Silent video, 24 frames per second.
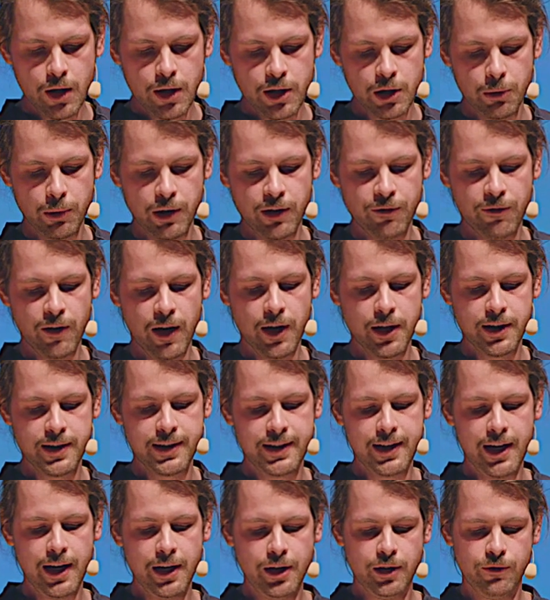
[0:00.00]
So we define a
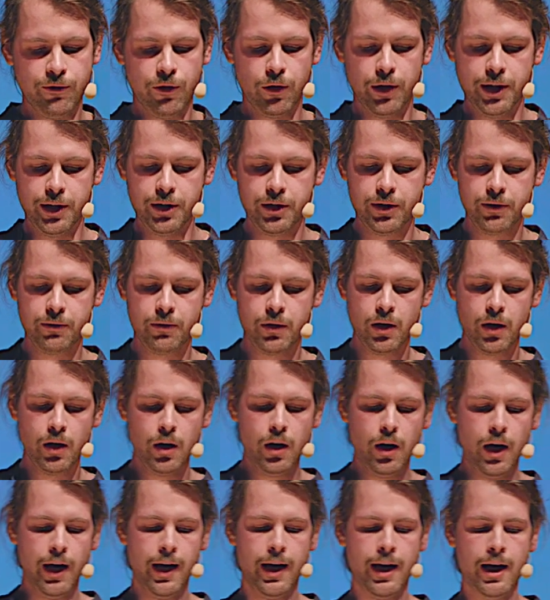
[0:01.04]
state for it.
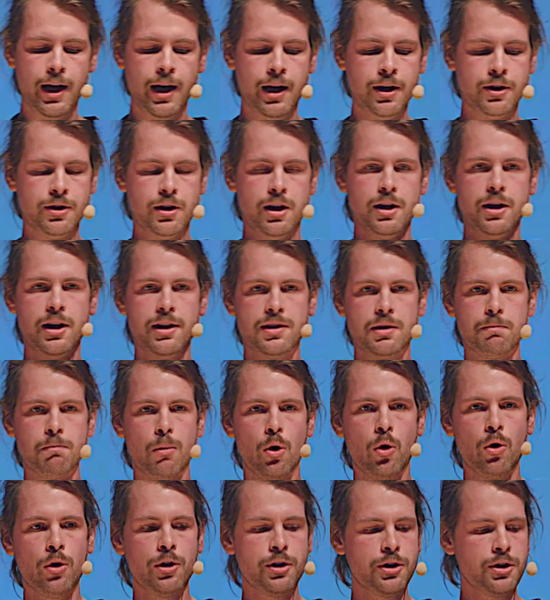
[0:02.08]
And it has a
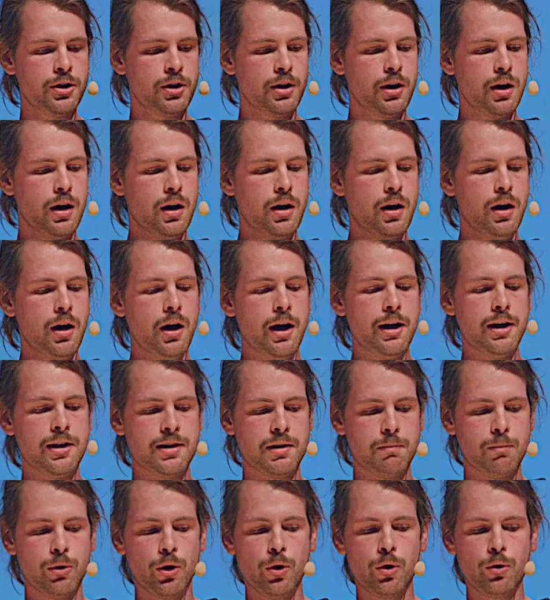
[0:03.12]
board, it has
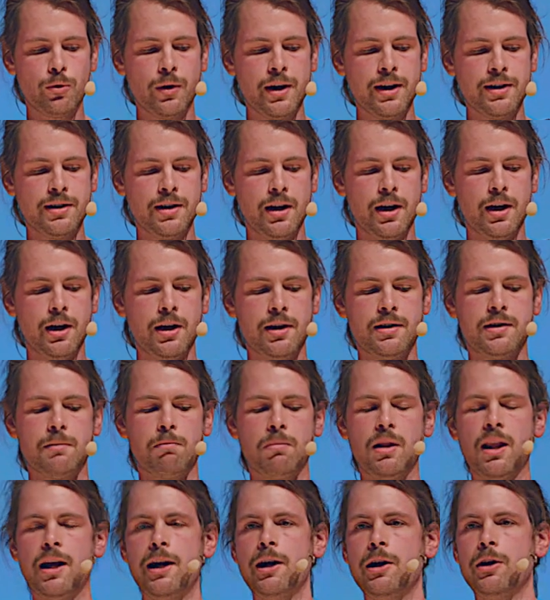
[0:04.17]
a progress, and it has a
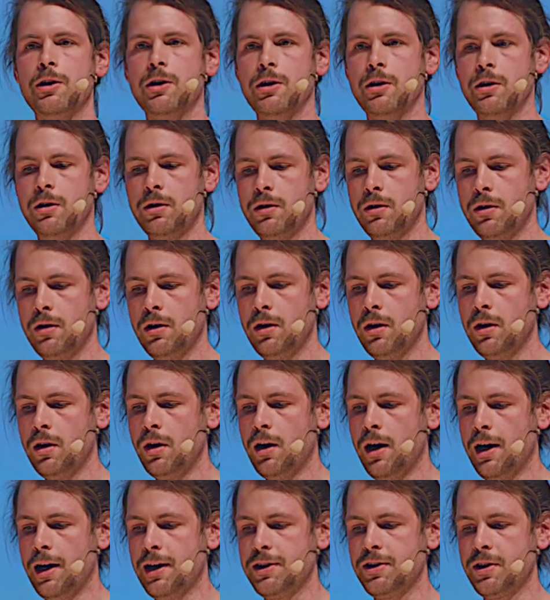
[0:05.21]
player.
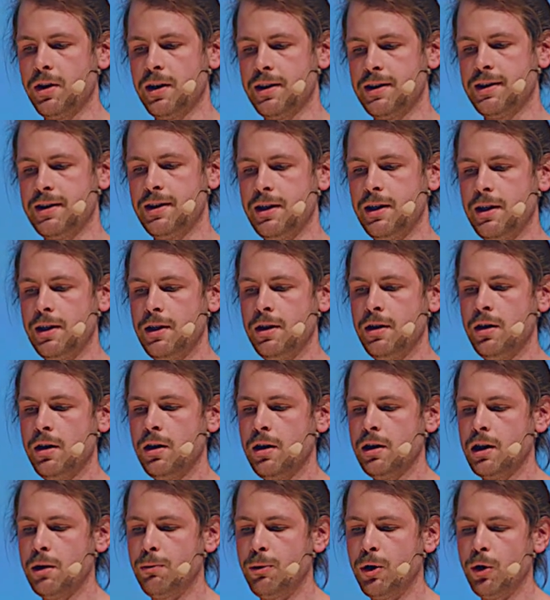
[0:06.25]
And as you can see,
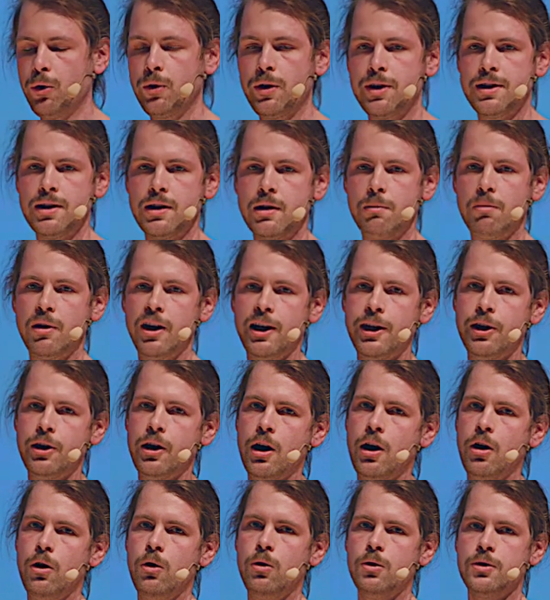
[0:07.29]
the progress and the player
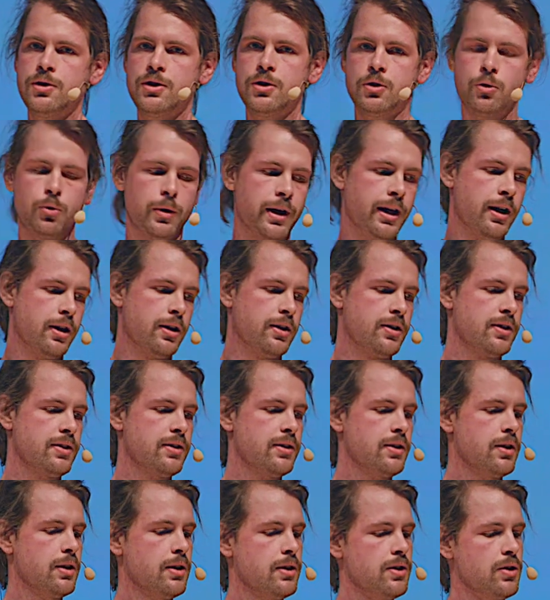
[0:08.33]
are all
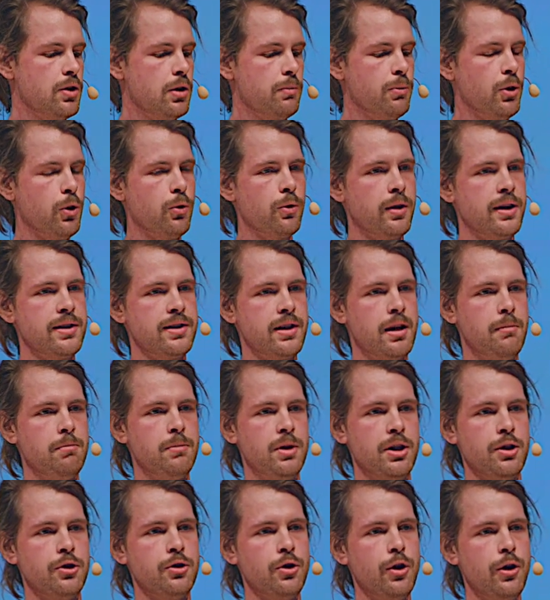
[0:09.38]
strings. So the progress can
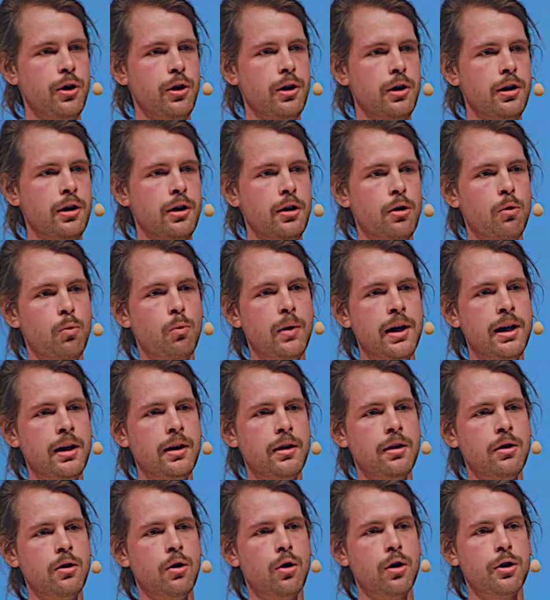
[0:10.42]
be turn,
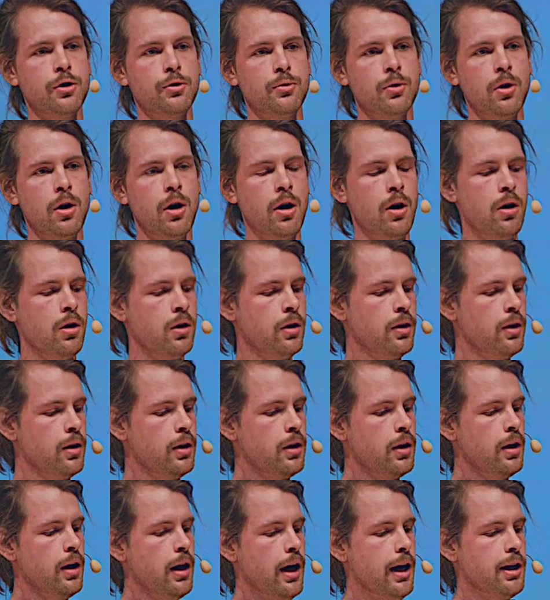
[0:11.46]
win, or draw,
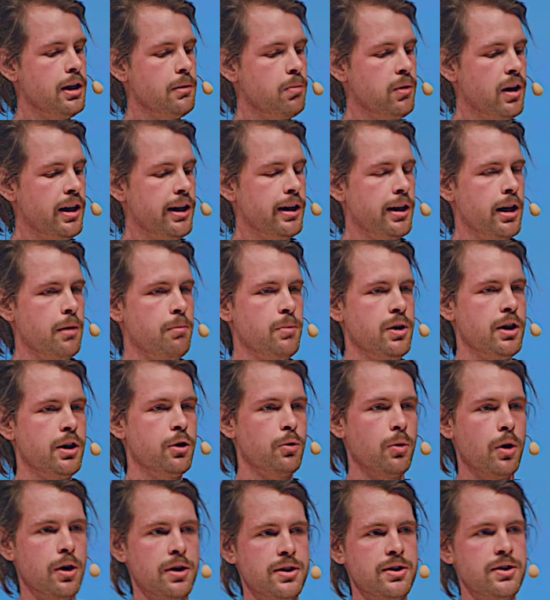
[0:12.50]
and the player can be
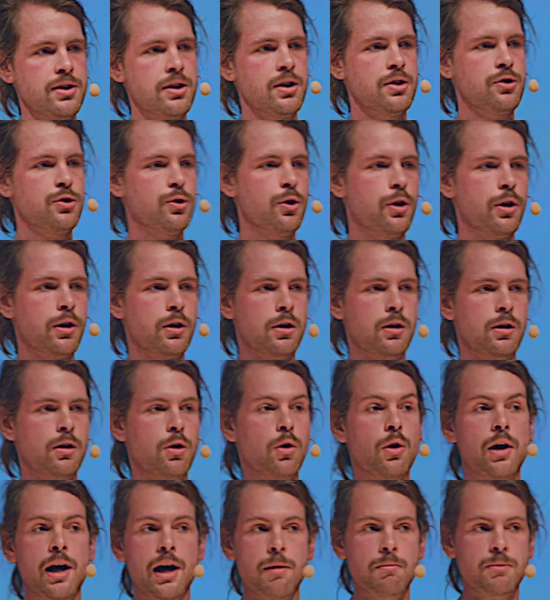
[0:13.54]
cross, circle,
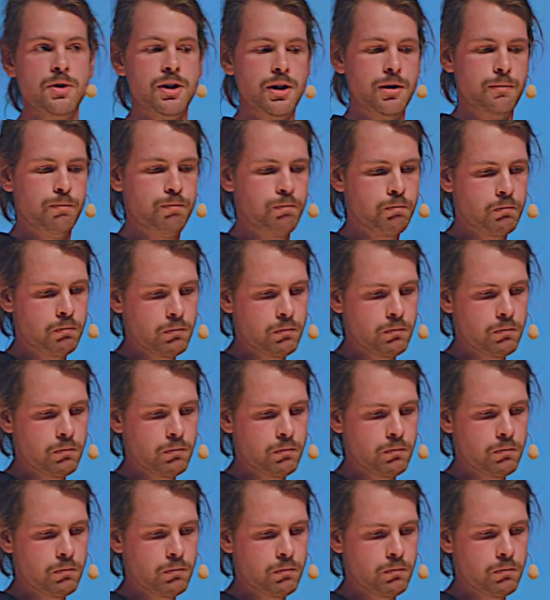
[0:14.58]
or empty.